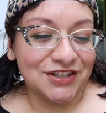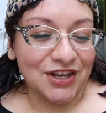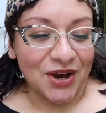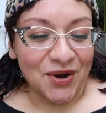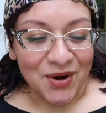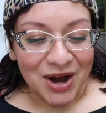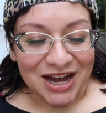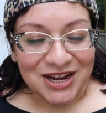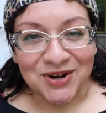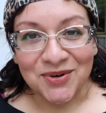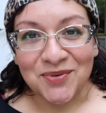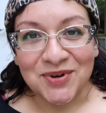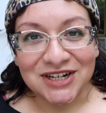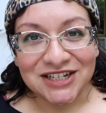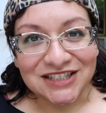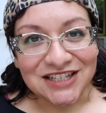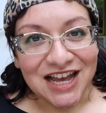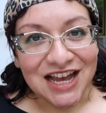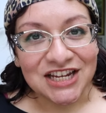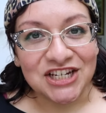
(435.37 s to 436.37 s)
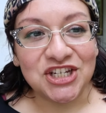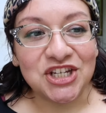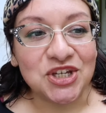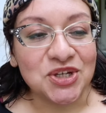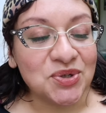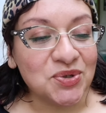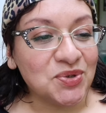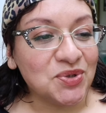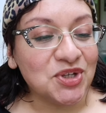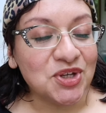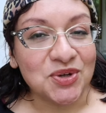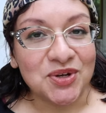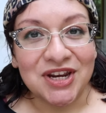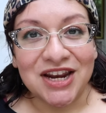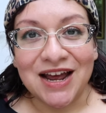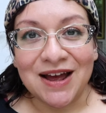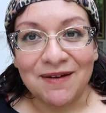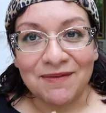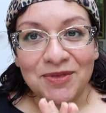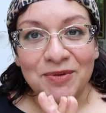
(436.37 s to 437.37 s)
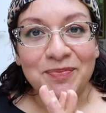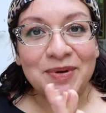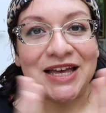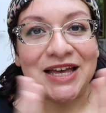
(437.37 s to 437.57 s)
So I don't want to lie to you. You can have the